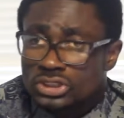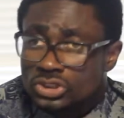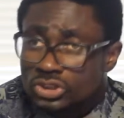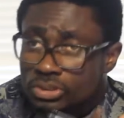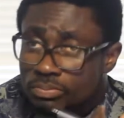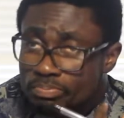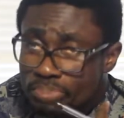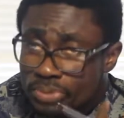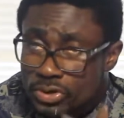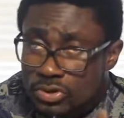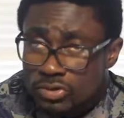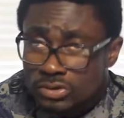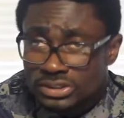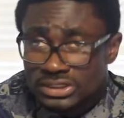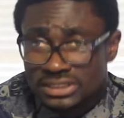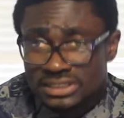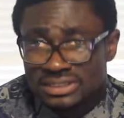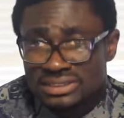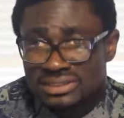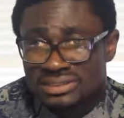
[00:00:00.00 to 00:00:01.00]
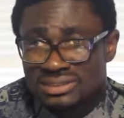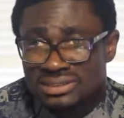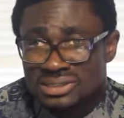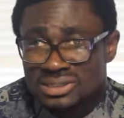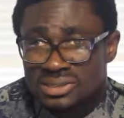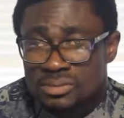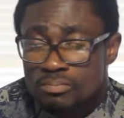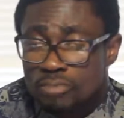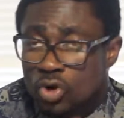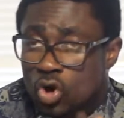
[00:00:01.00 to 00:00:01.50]
to bruises,
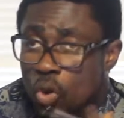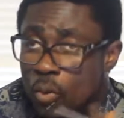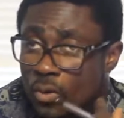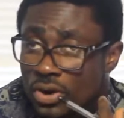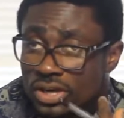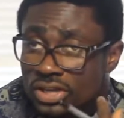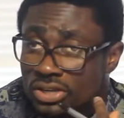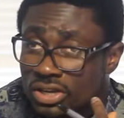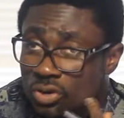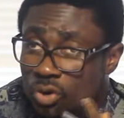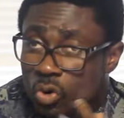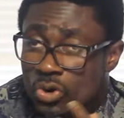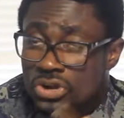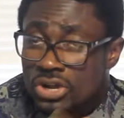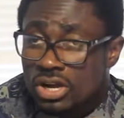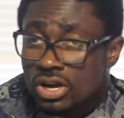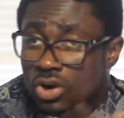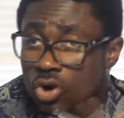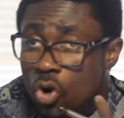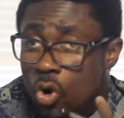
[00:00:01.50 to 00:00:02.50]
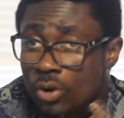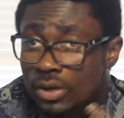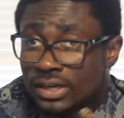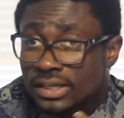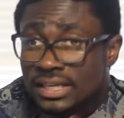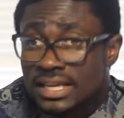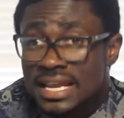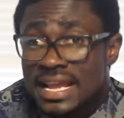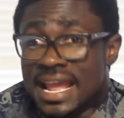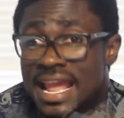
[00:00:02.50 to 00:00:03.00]
commonly, or you can call it
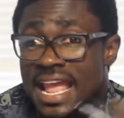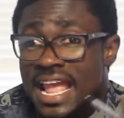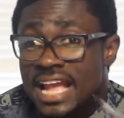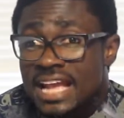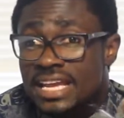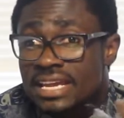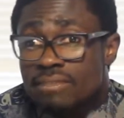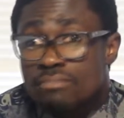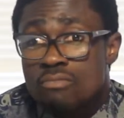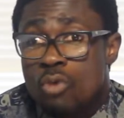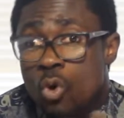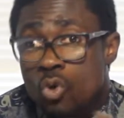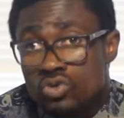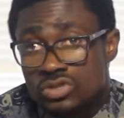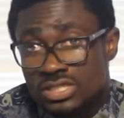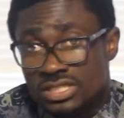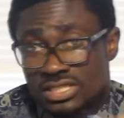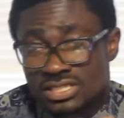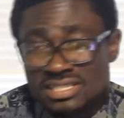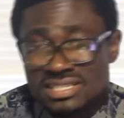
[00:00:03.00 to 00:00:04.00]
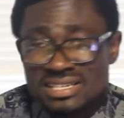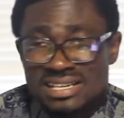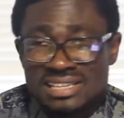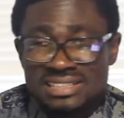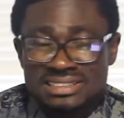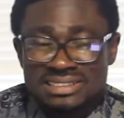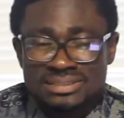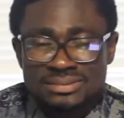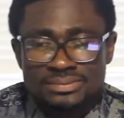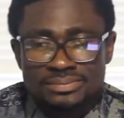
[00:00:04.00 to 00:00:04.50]
ecchymosis,
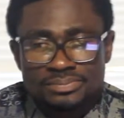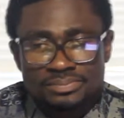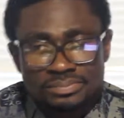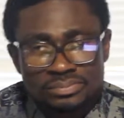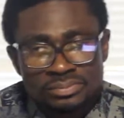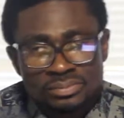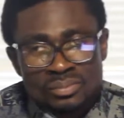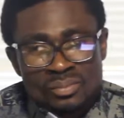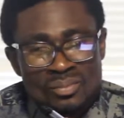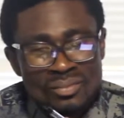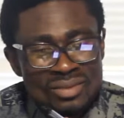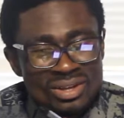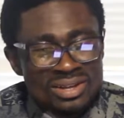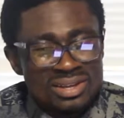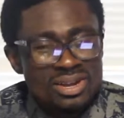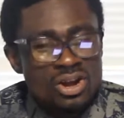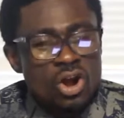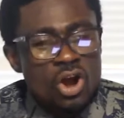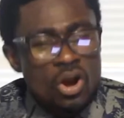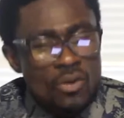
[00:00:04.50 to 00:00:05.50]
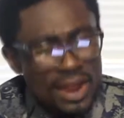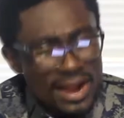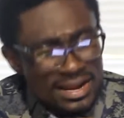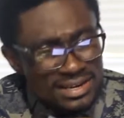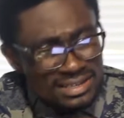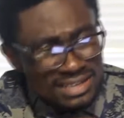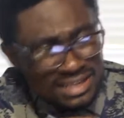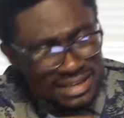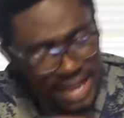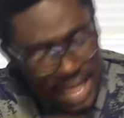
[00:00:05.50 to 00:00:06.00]
guys. All
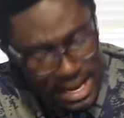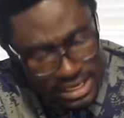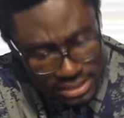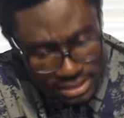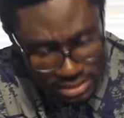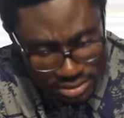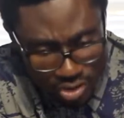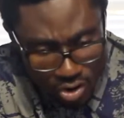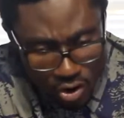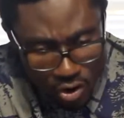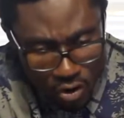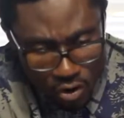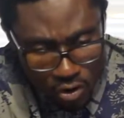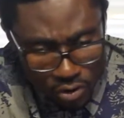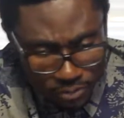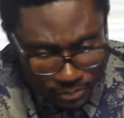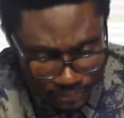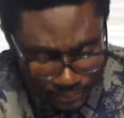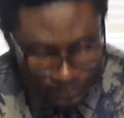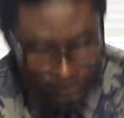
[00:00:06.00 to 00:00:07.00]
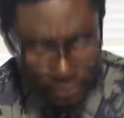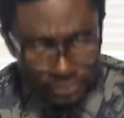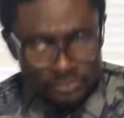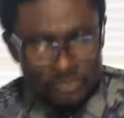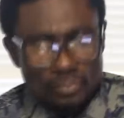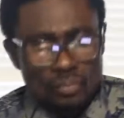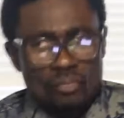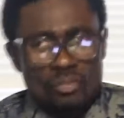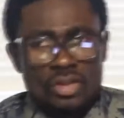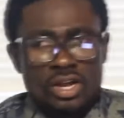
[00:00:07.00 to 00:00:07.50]
right, the next
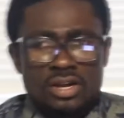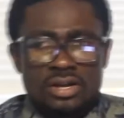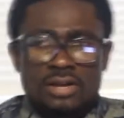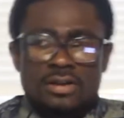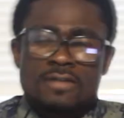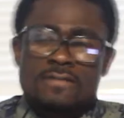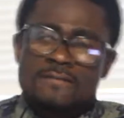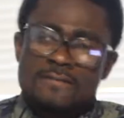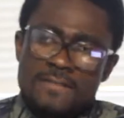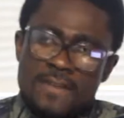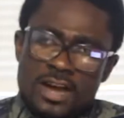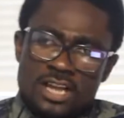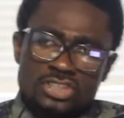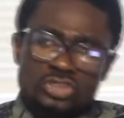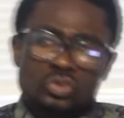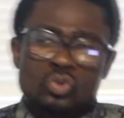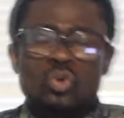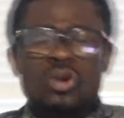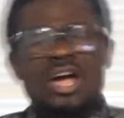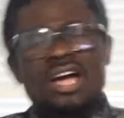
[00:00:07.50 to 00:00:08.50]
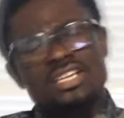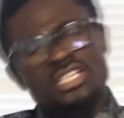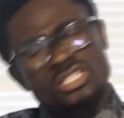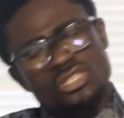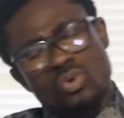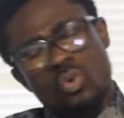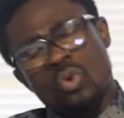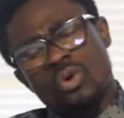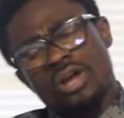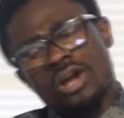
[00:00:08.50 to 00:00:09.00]
vascular
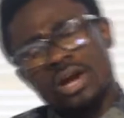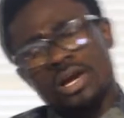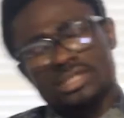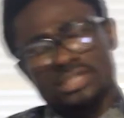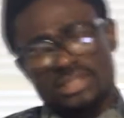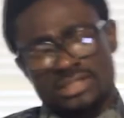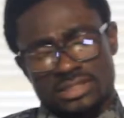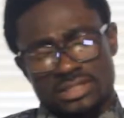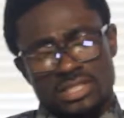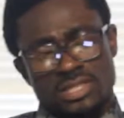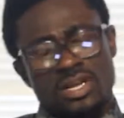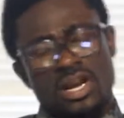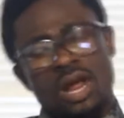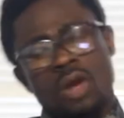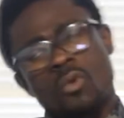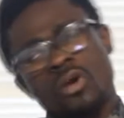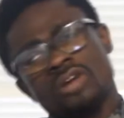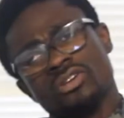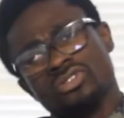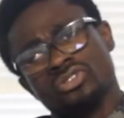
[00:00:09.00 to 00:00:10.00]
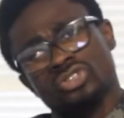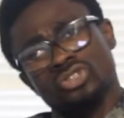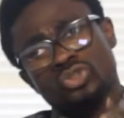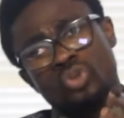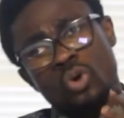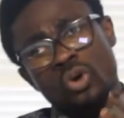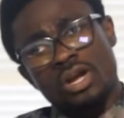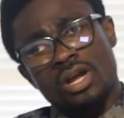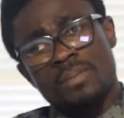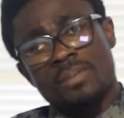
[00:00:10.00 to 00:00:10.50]
disorders that I want us to
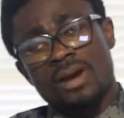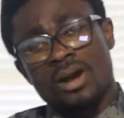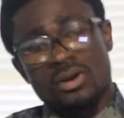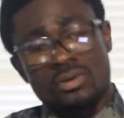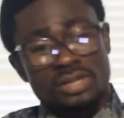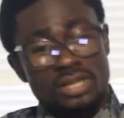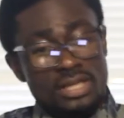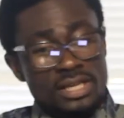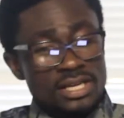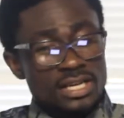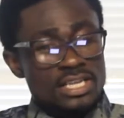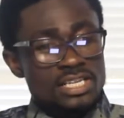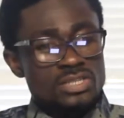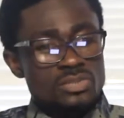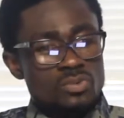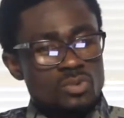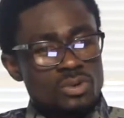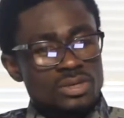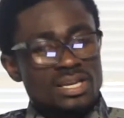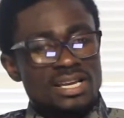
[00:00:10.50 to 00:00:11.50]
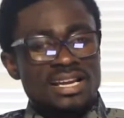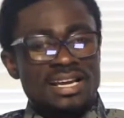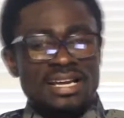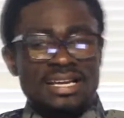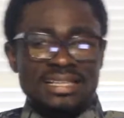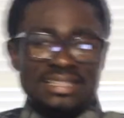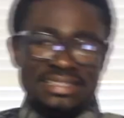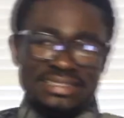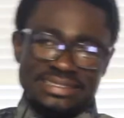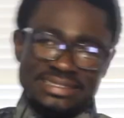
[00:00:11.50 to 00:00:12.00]
talk about is what,
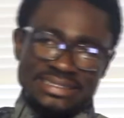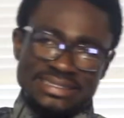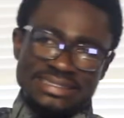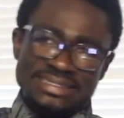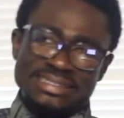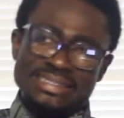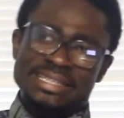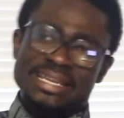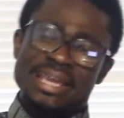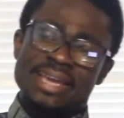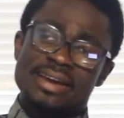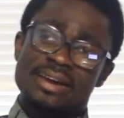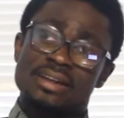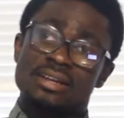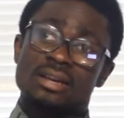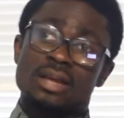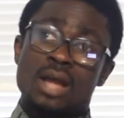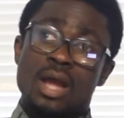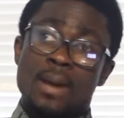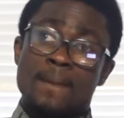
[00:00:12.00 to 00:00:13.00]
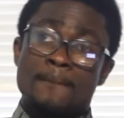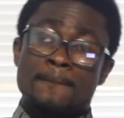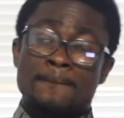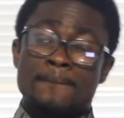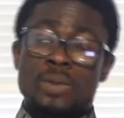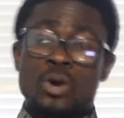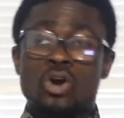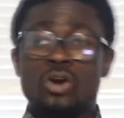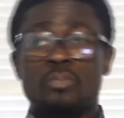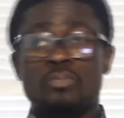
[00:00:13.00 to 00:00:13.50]
the senile
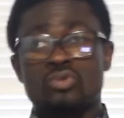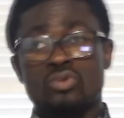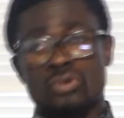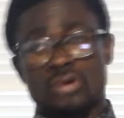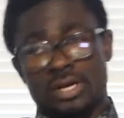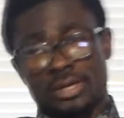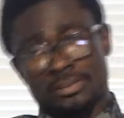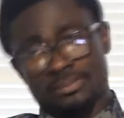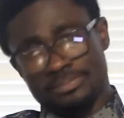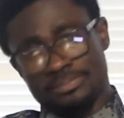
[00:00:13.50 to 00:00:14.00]
purpura.